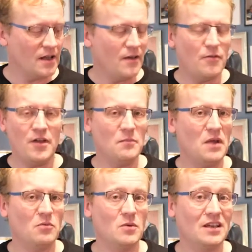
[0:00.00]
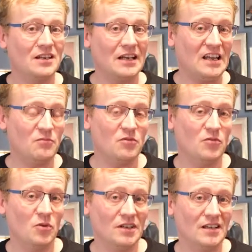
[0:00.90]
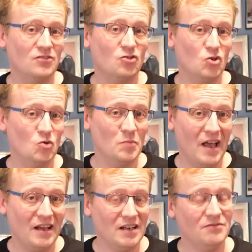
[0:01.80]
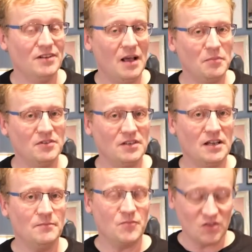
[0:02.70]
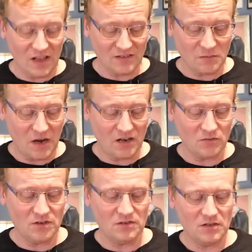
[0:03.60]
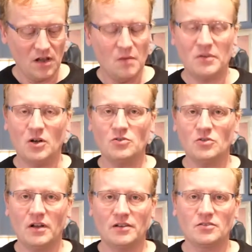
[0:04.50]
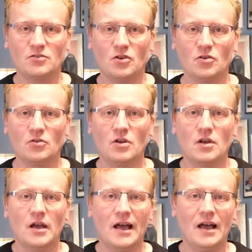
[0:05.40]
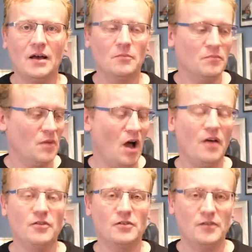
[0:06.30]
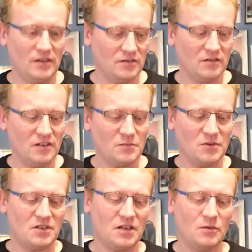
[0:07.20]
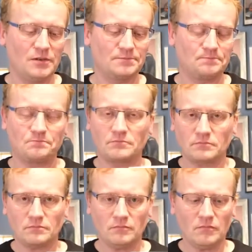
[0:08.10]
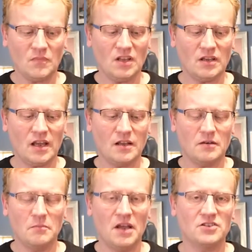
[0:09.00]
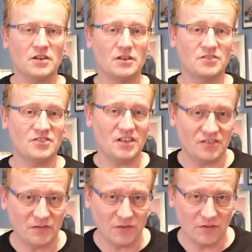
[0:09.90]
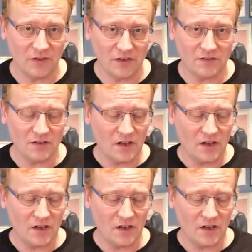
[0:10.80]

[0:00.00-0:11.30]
then maybe we can leave before it gets too bad if it happens again. So that's the main reason. But I also like to know other things. So this particular one can measure 6 different things.